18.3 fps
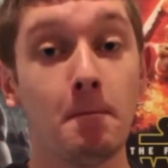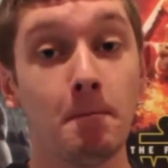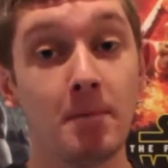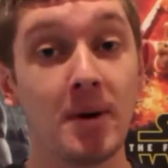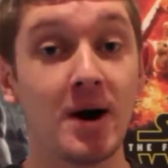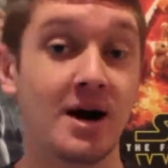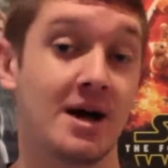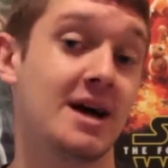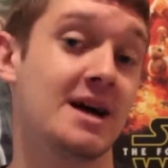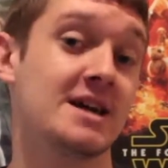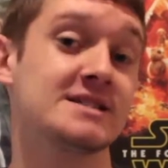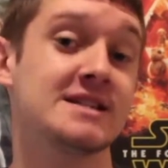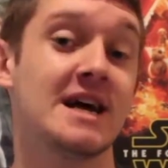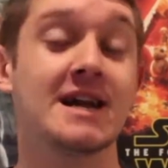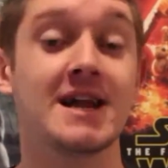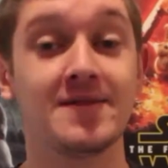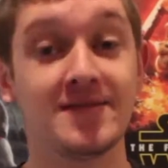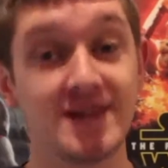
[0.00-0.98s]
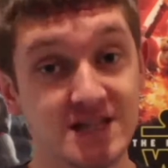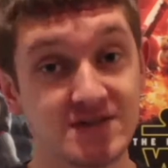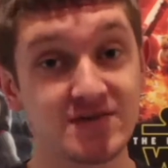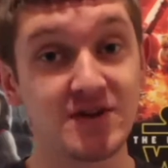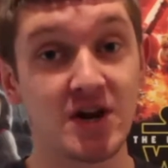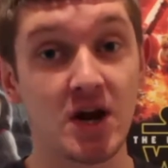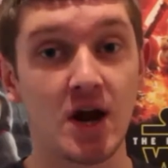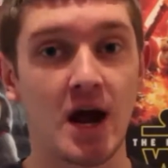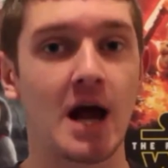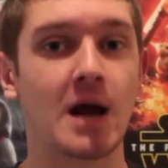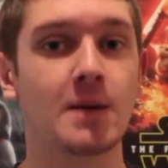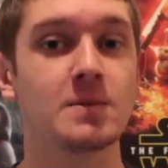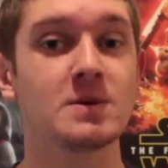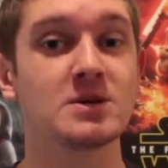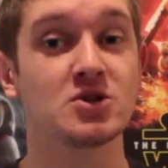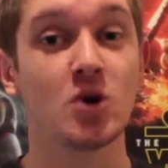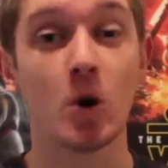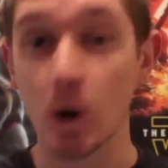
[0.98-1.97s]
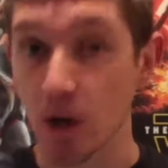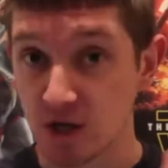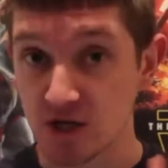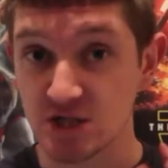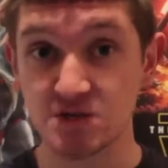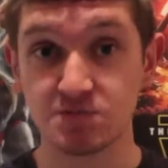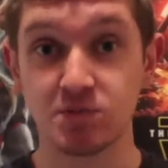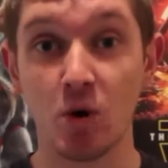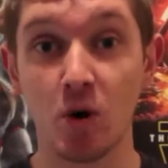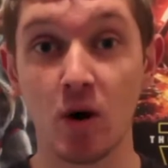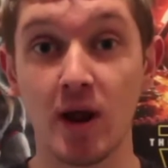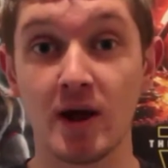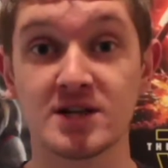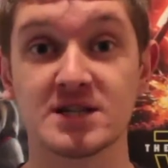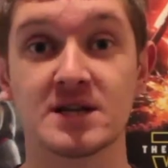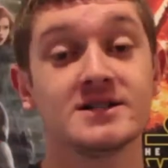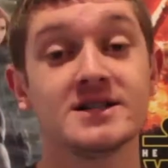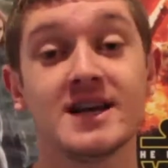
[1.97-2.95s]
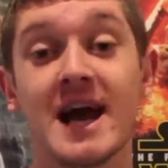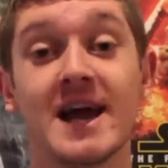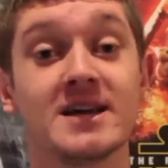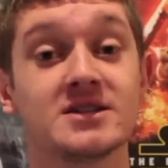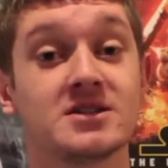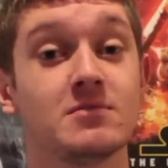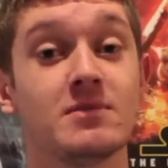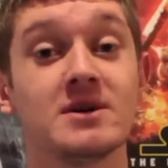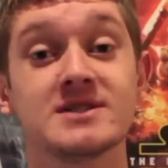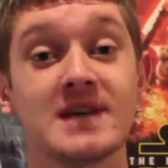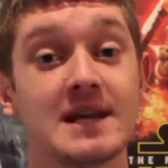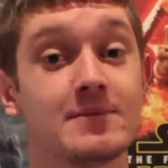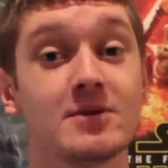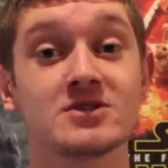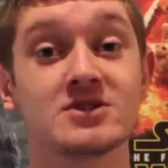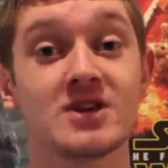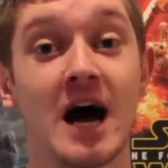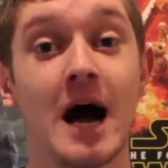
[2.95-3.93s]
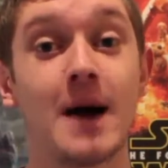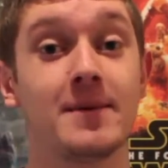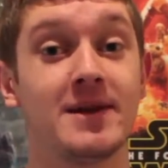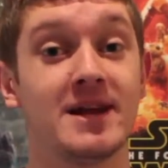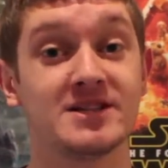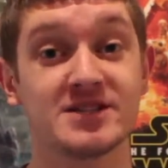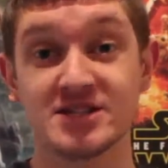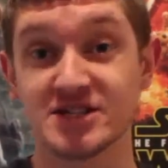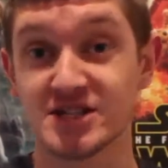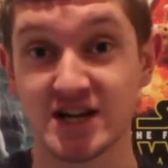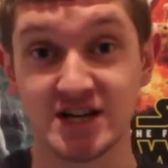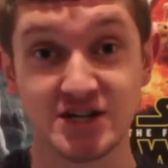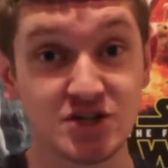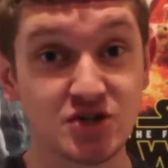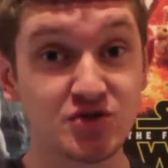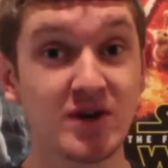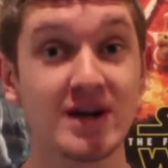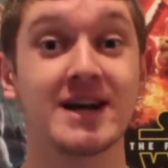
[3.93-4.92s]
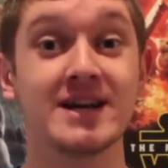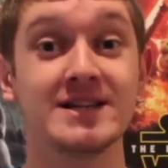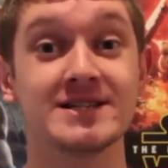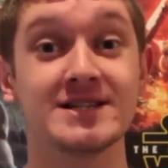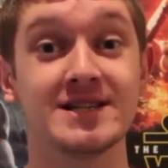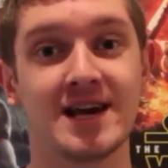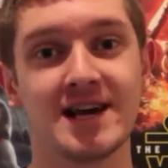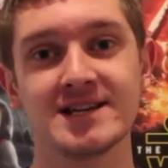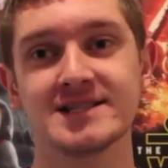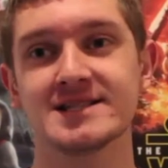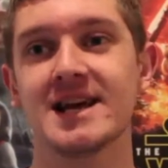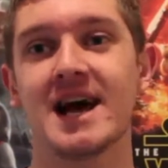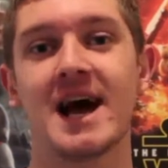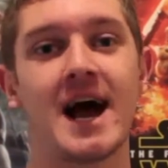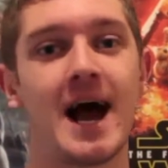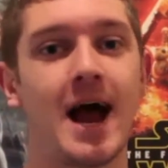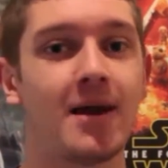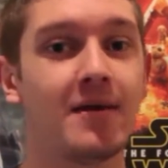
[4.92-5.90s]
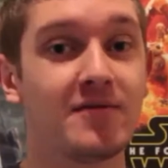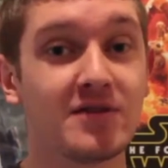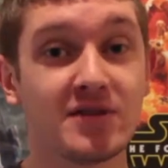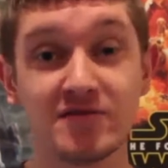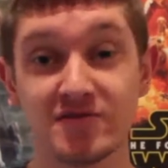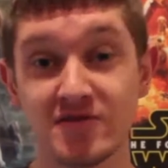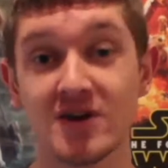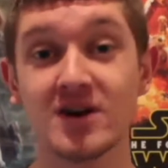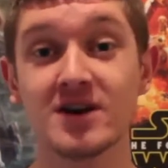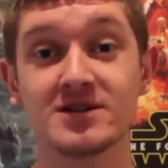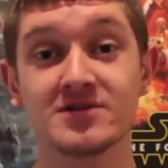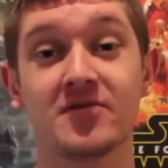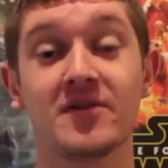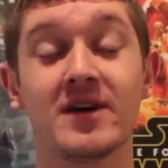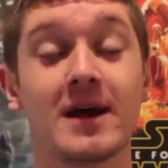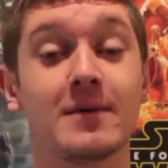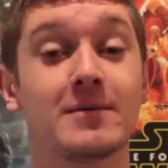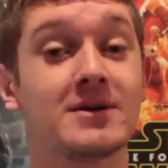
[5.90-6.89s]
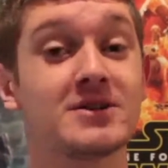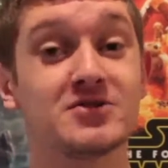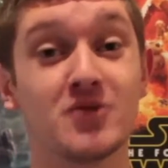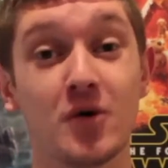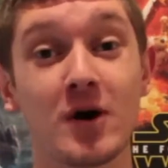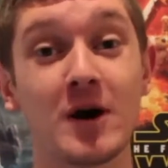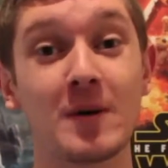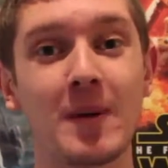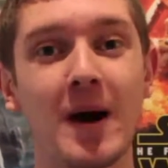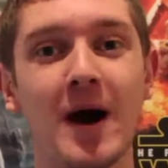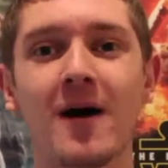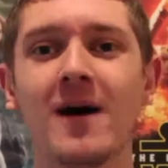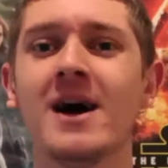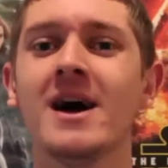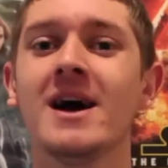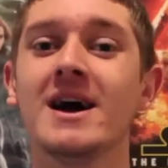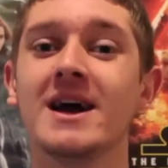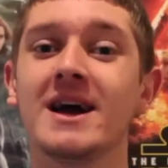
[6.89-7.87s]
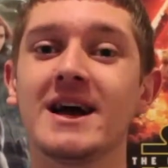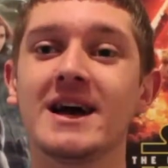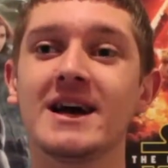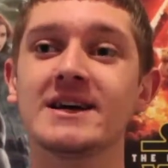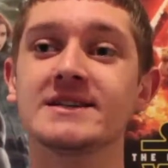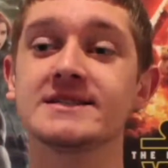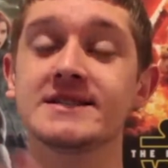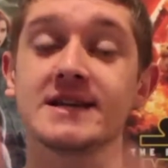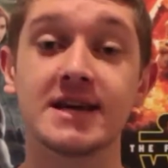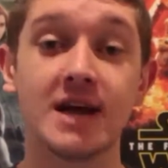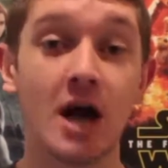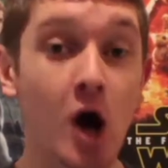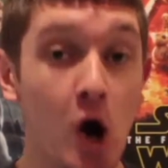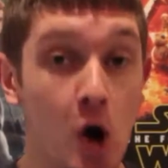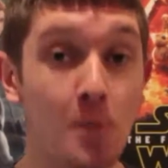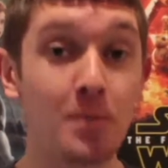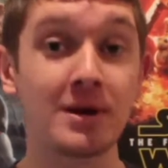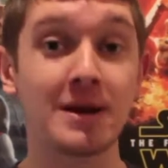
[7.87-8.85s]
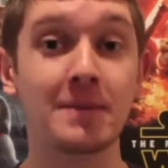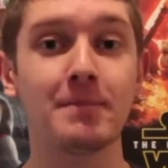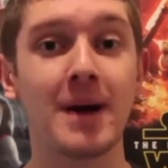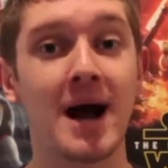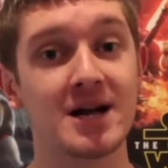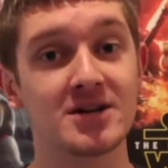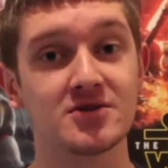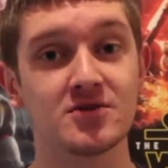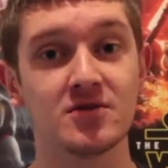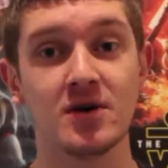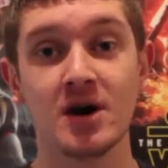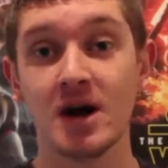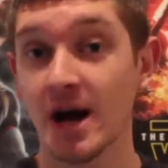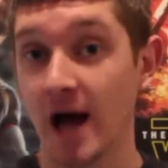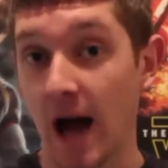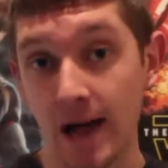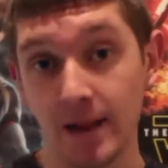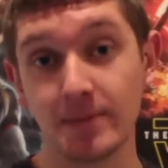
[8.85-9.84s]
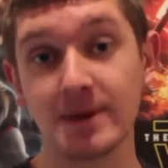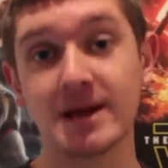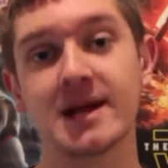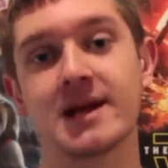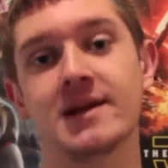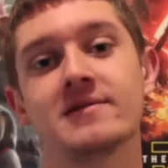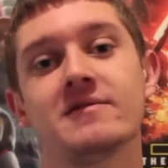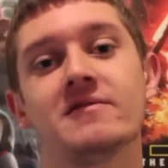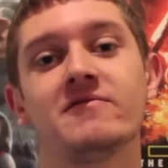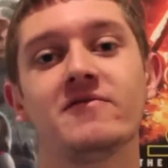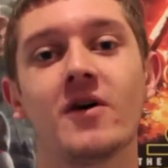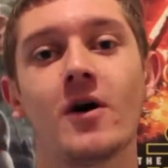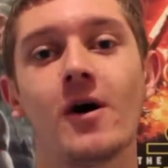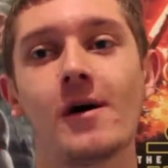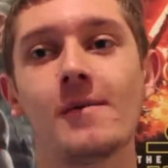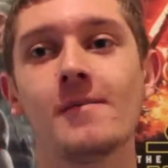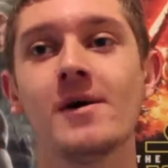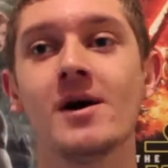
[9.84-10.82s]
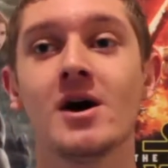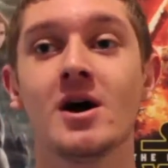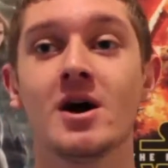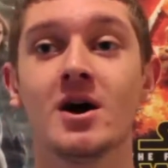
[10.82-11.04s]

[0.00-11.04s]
But like I said, in this video we're talking spoilers. So yeah, let's not waste any more time and let's just get straight into this. And for the first thing I'm going to talk about is the opening battle at the beginning of the film